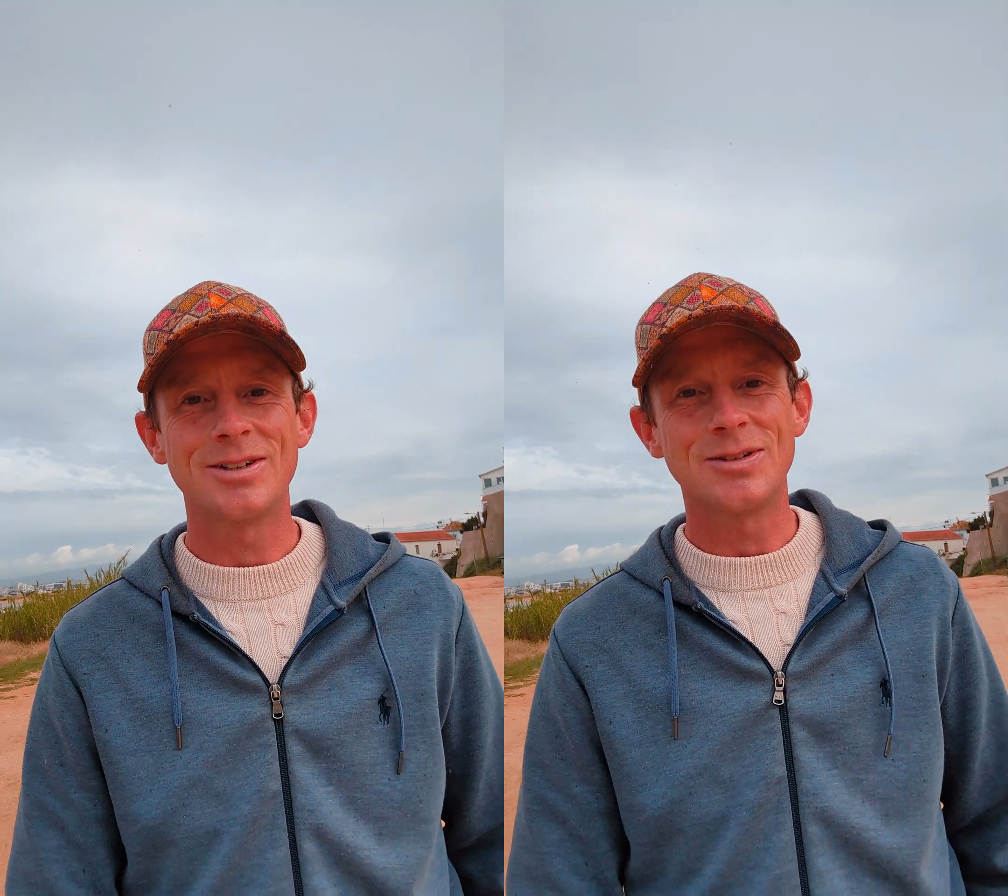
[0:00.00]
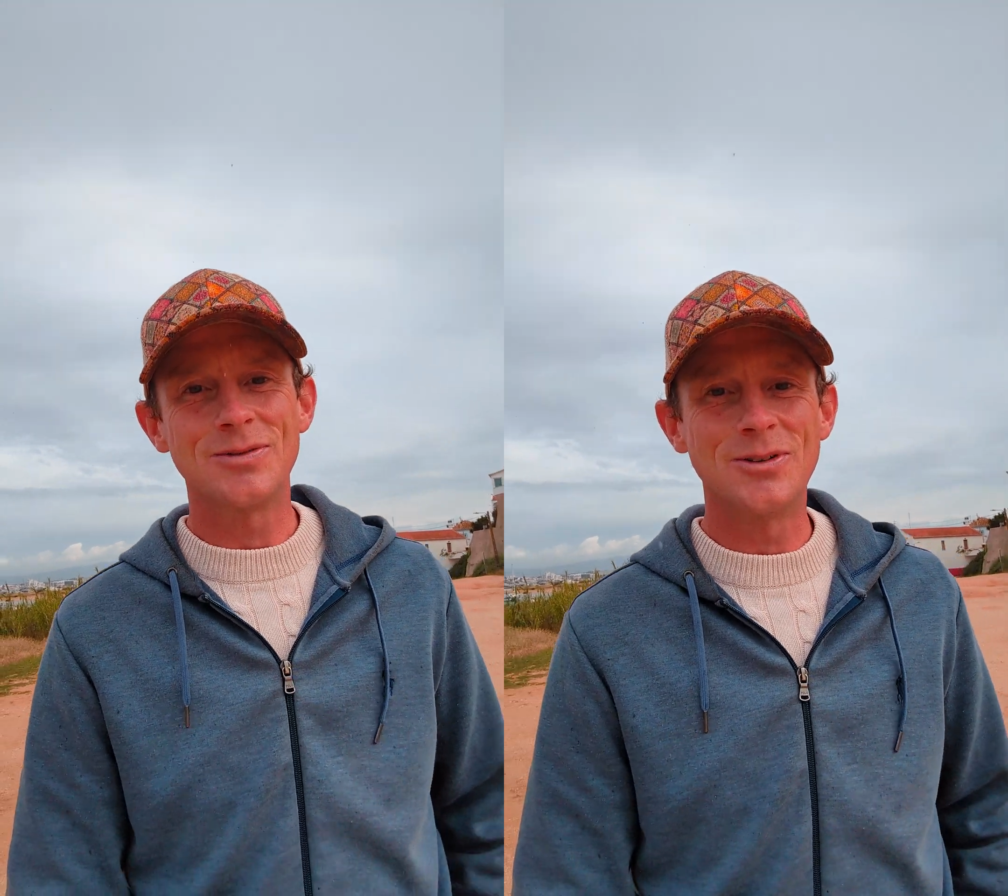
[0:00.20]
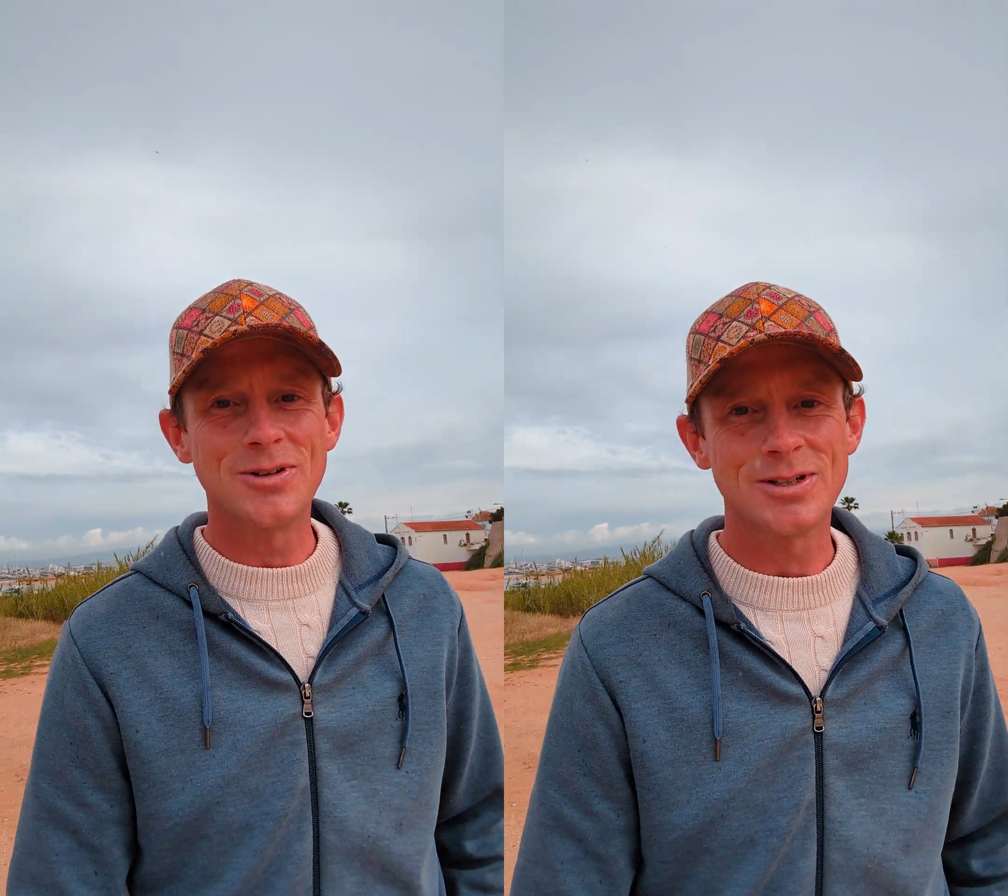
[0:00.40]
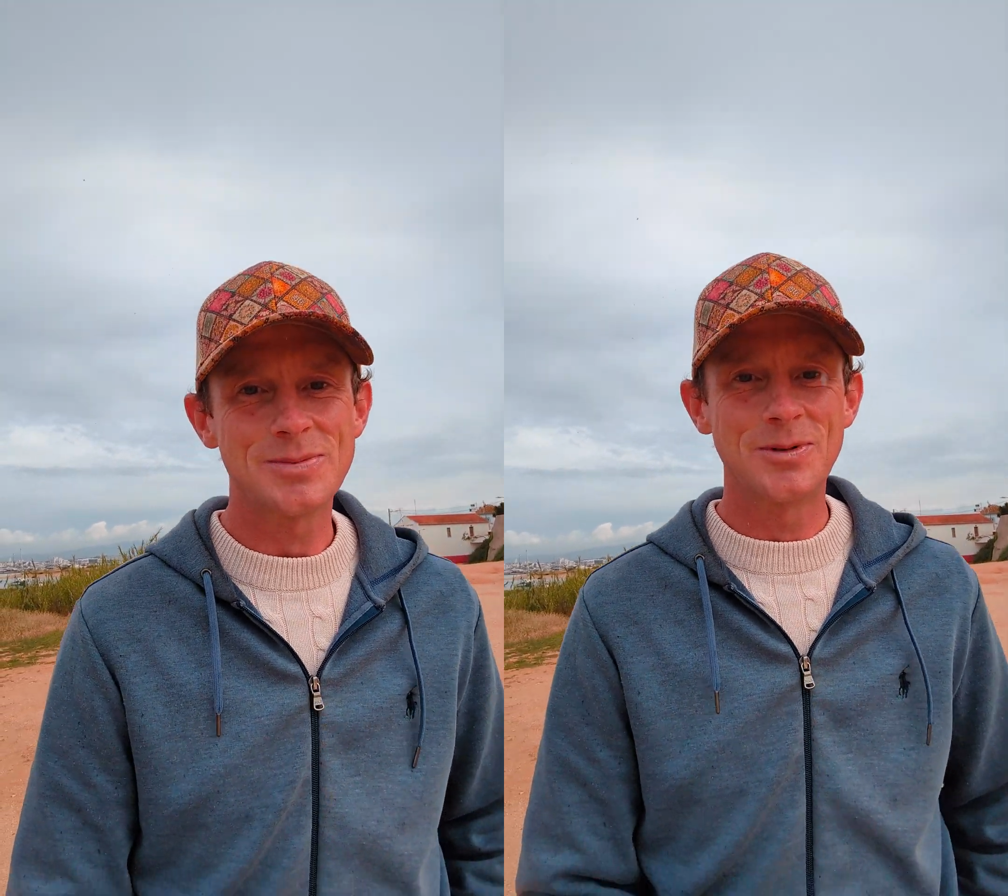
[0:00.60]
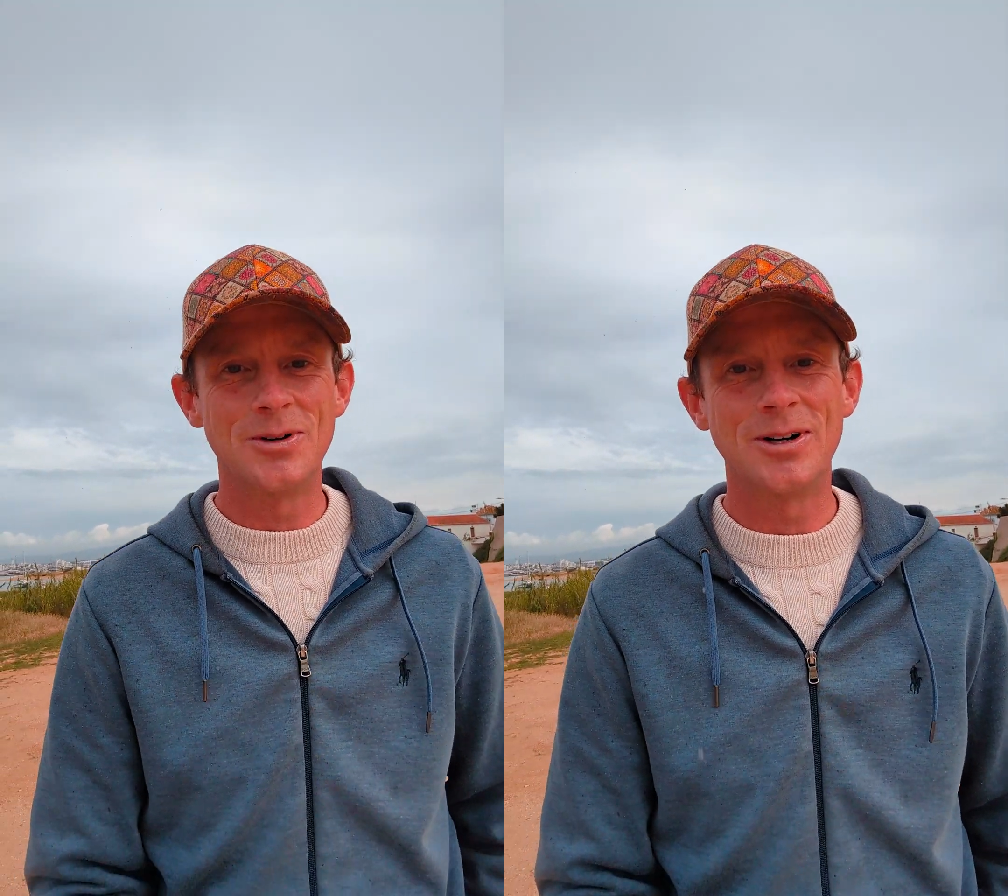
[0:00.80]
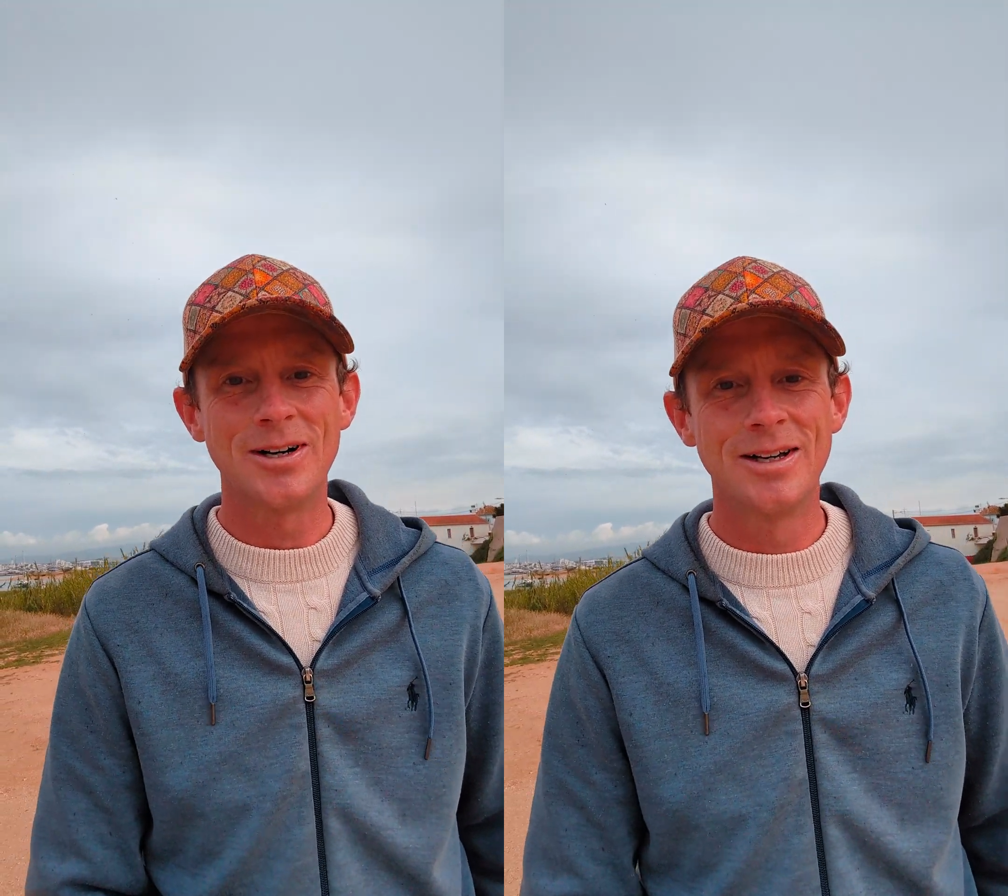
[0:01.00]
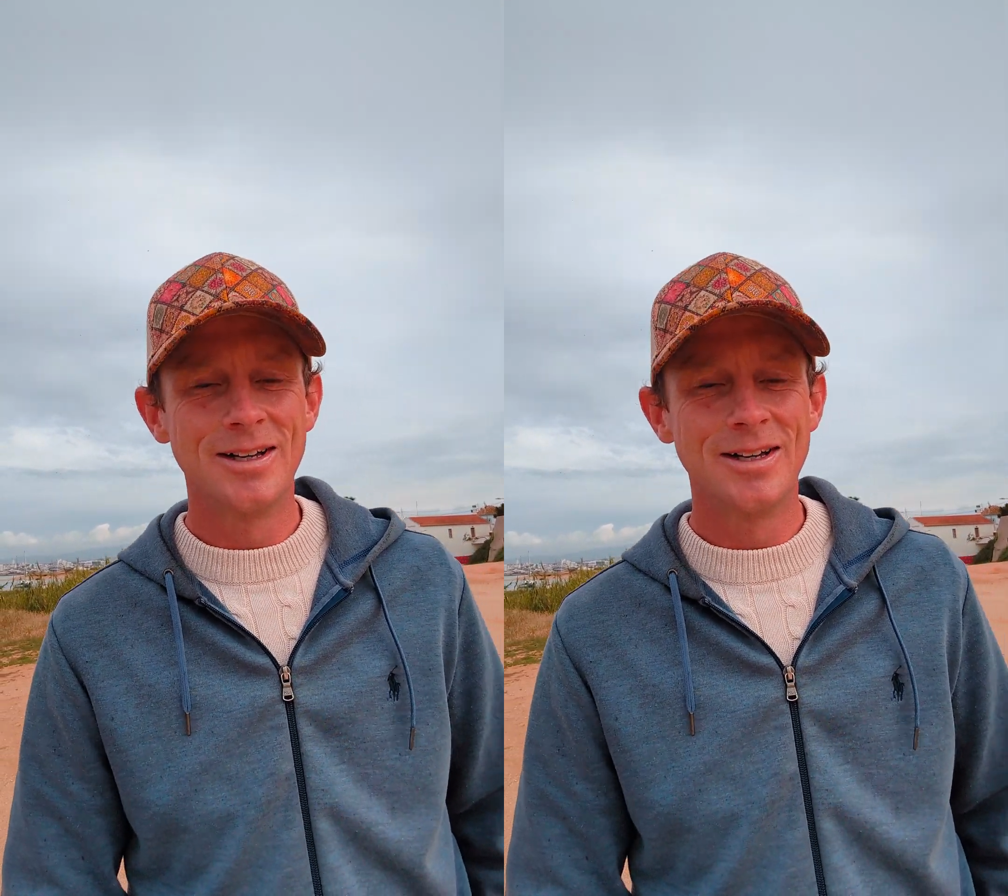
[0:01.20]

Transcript: focus more.